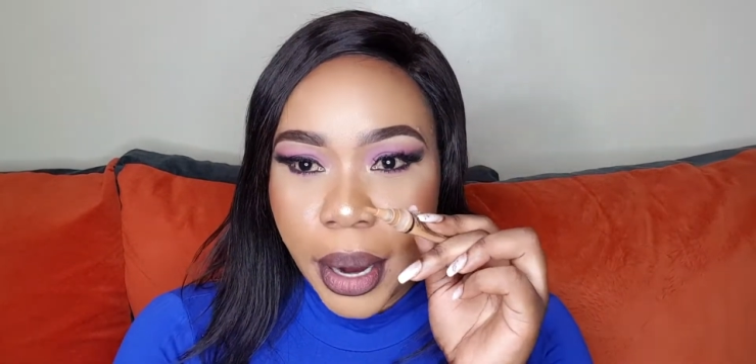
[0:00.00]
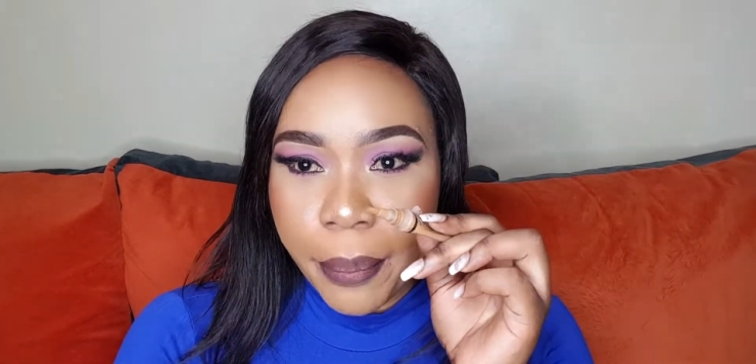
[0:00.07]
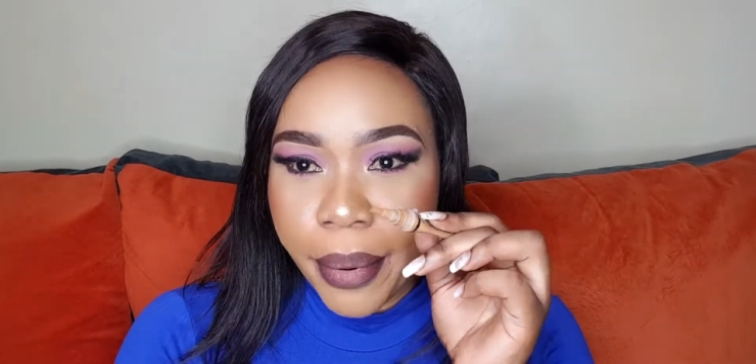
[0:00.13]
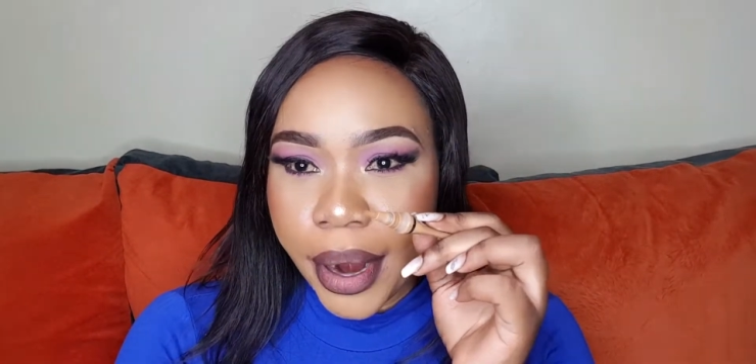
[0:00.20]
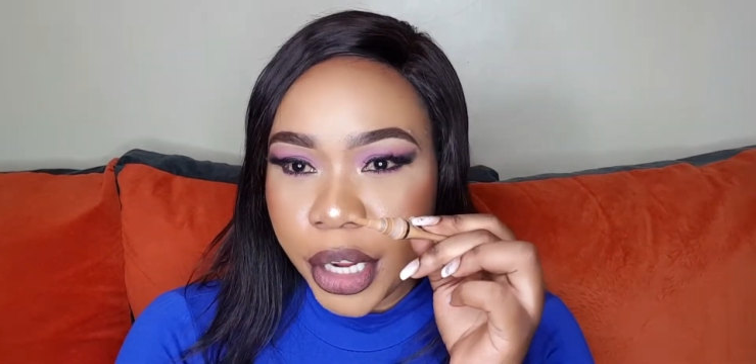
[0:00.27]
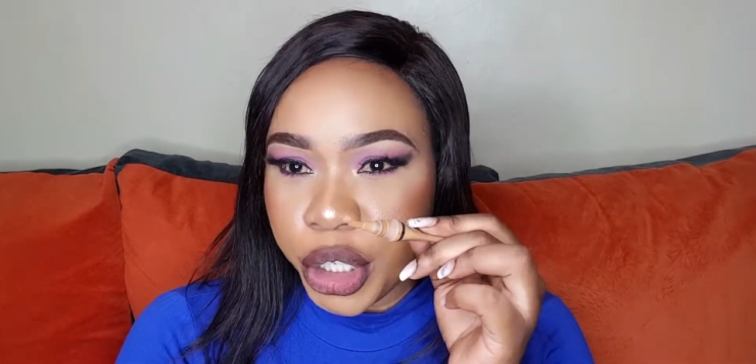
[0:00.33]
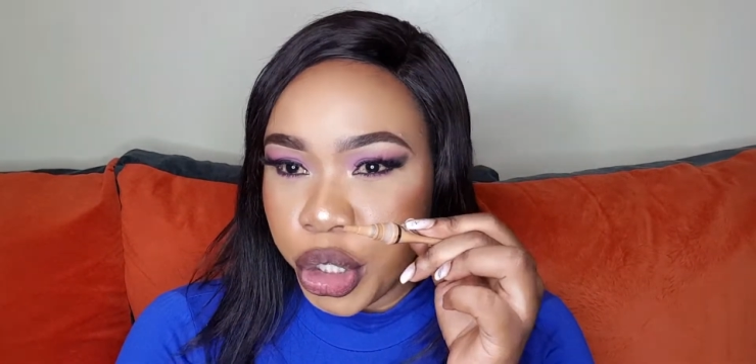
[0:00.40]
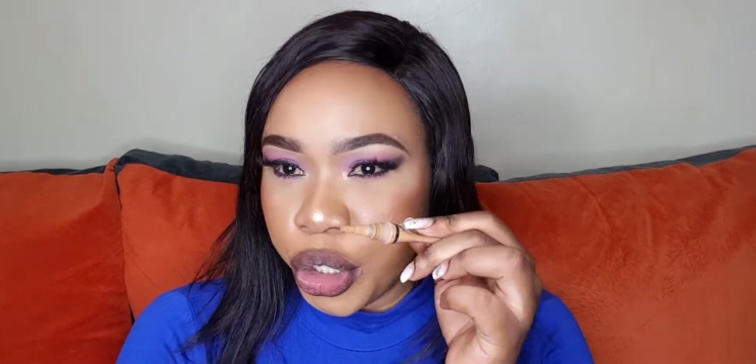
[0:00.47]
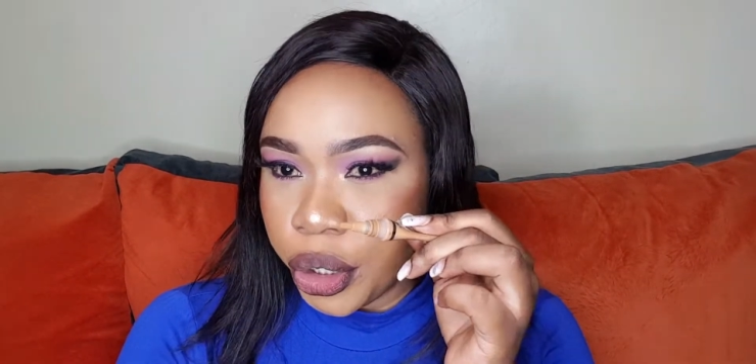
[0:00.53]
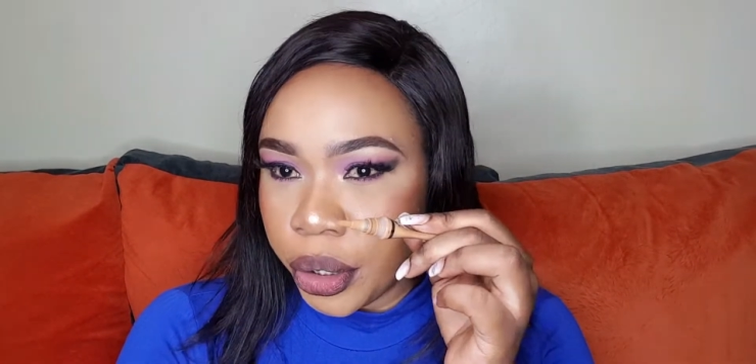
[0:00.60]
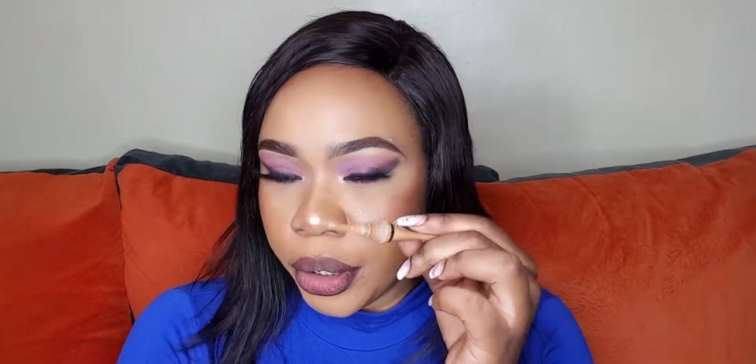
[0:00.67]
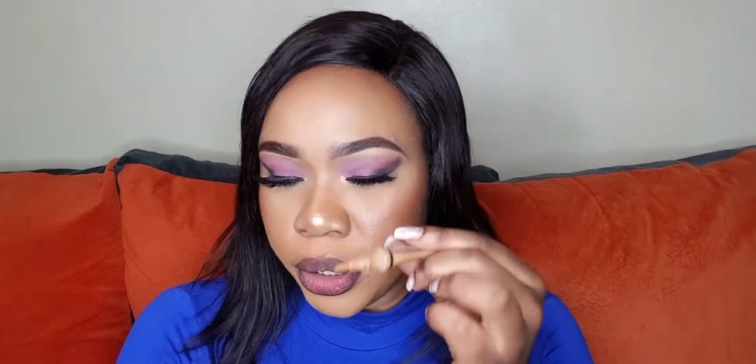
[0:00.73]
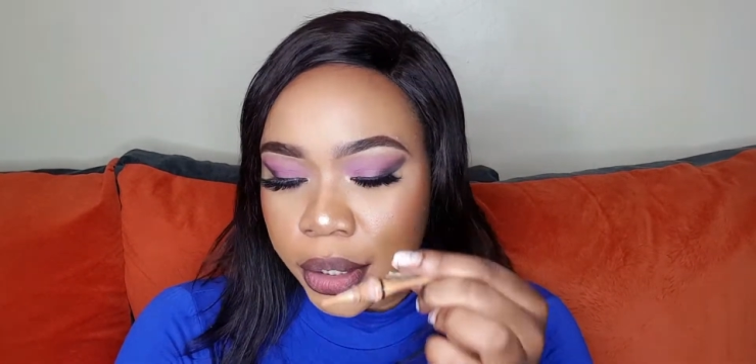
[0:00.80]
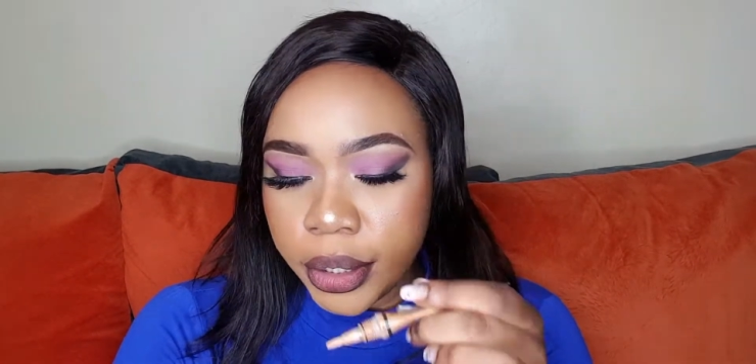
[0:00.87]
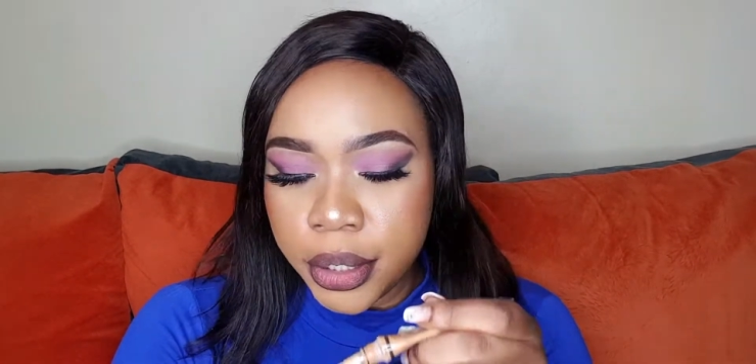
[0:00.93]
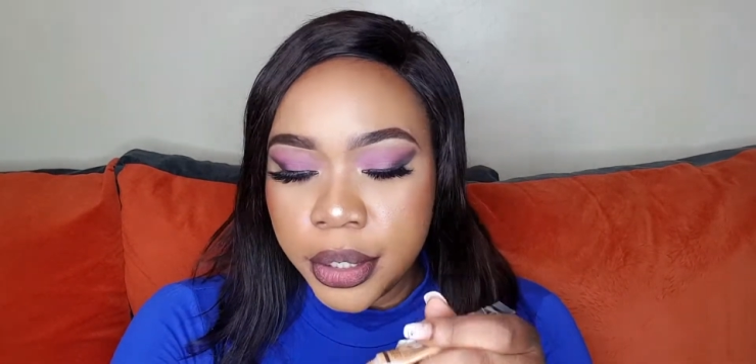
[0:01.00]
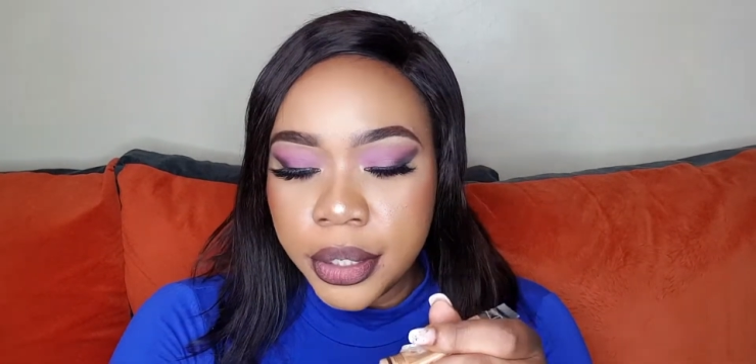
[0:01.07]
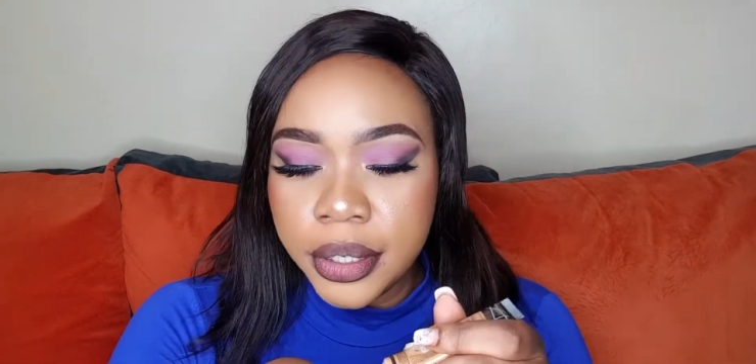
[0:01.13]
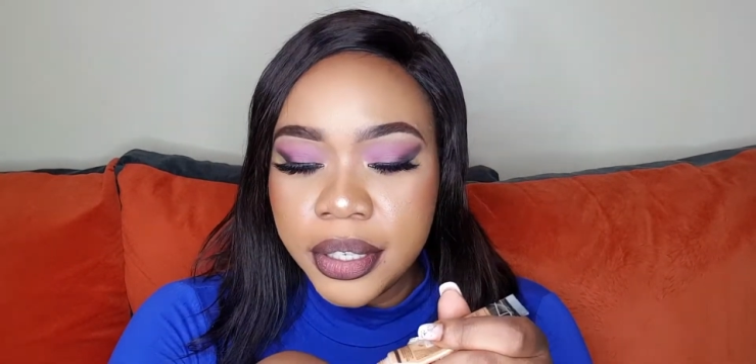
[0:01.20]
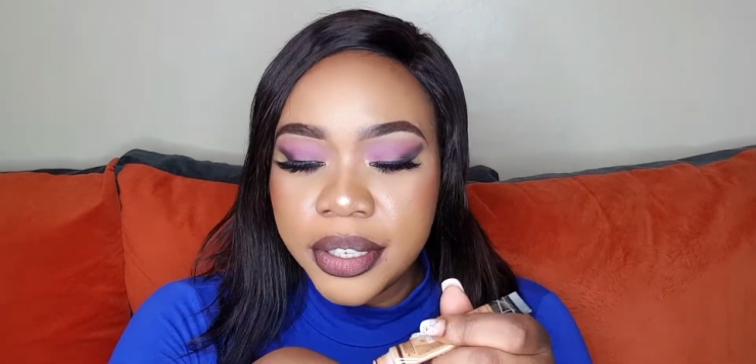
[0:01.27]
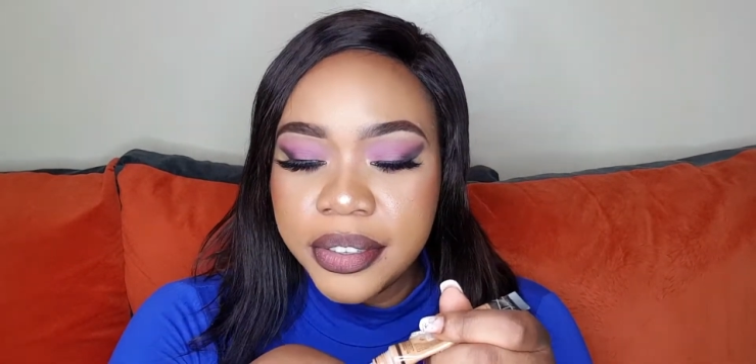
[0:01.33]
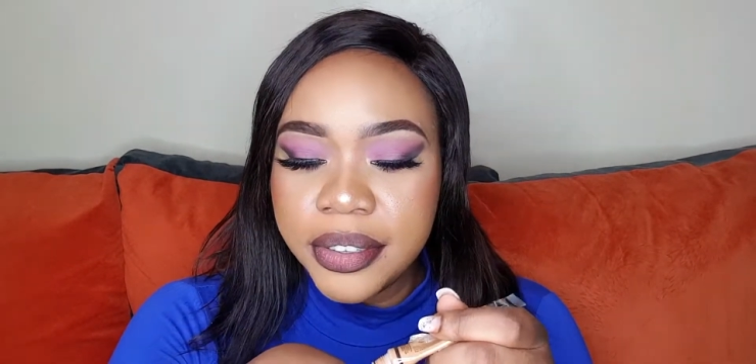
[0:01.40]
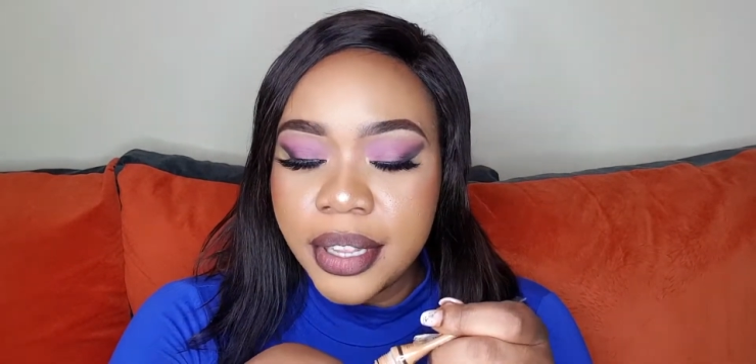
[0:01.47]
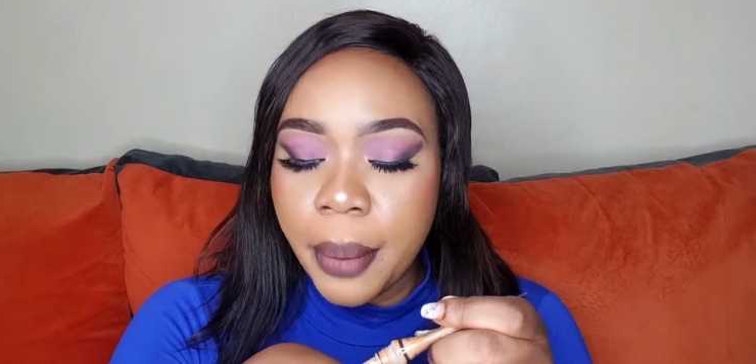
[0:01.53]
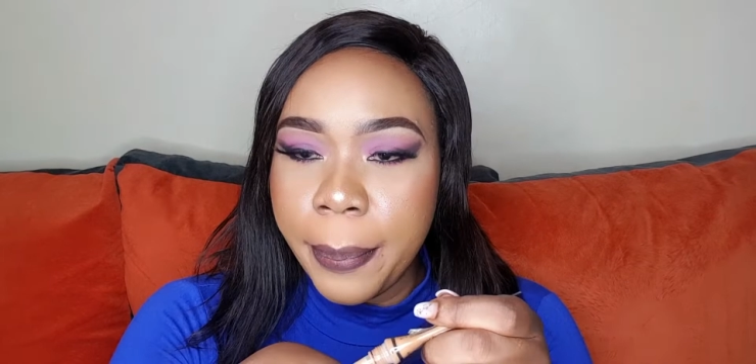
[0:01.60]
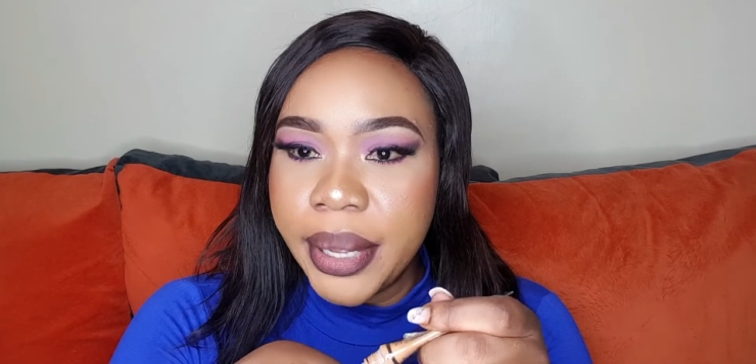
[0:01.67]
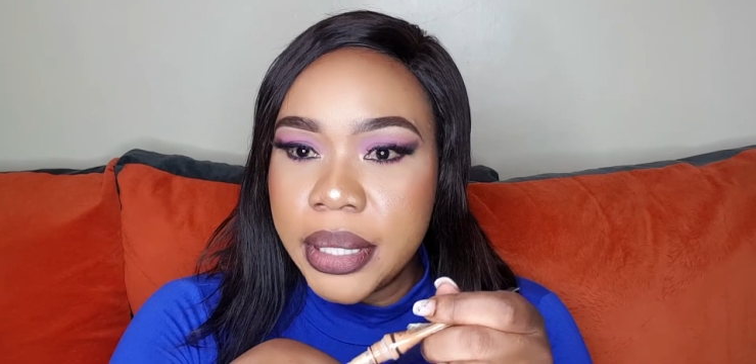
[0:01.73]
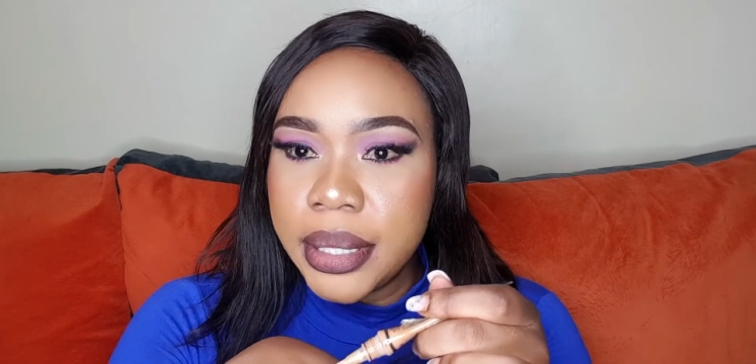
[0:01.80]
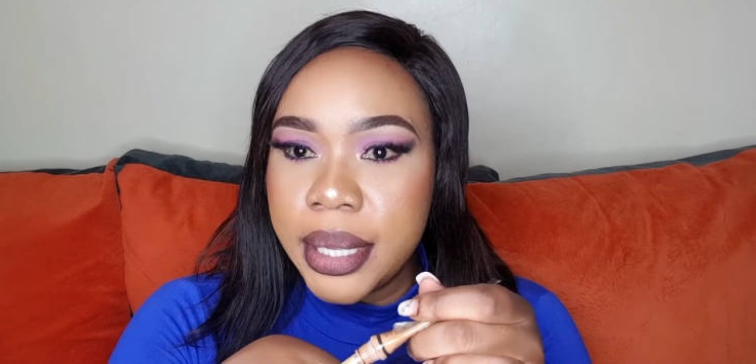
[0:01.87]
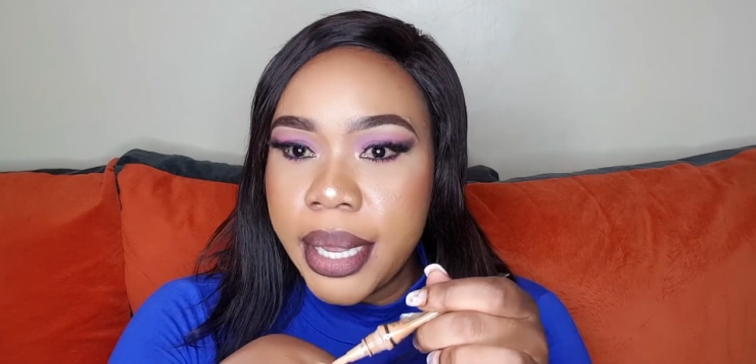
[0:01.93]
brush, just tap
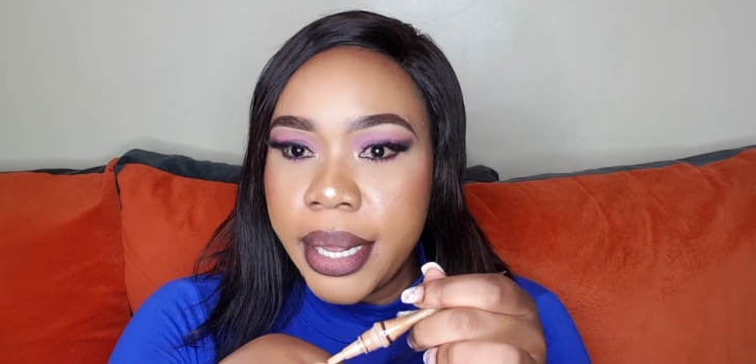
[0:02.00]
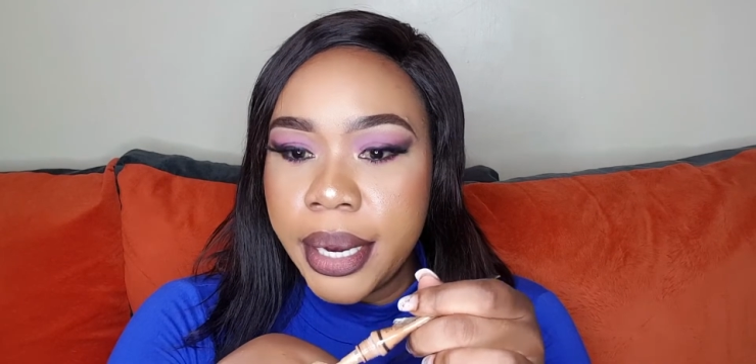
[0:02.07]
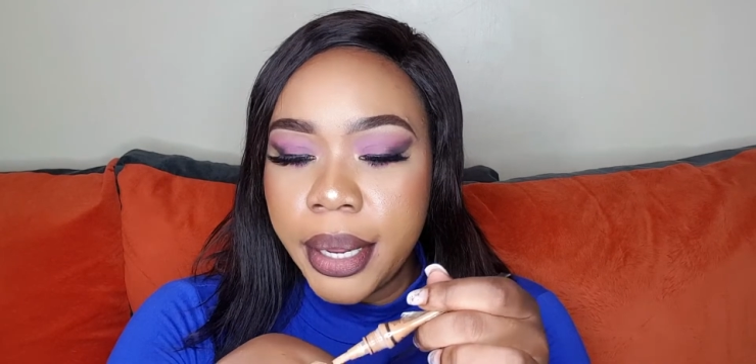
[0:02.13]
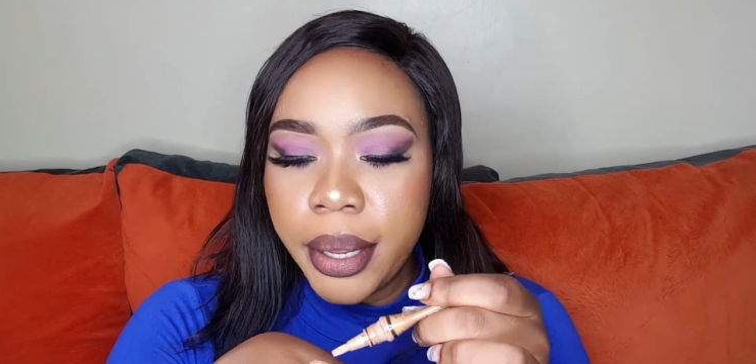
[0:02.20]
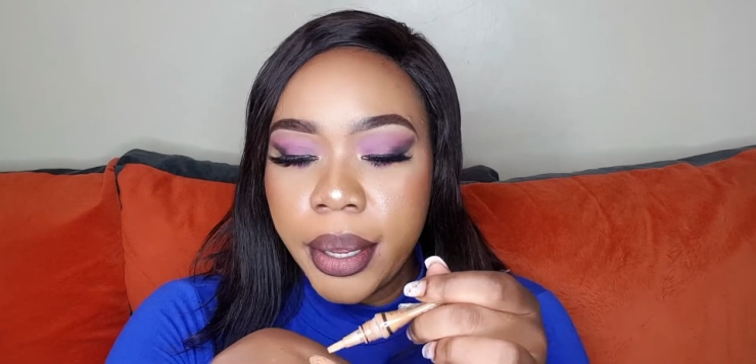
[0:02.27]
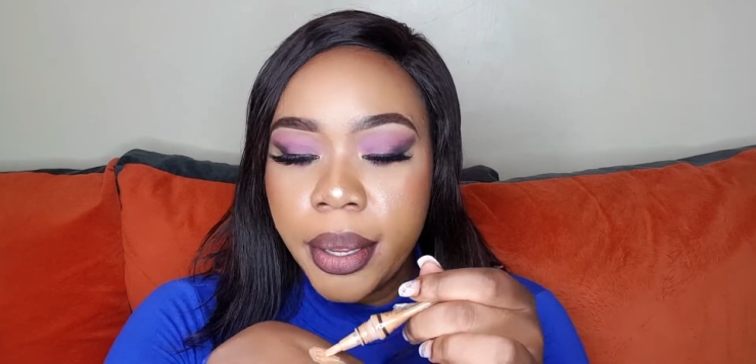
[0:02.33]
it in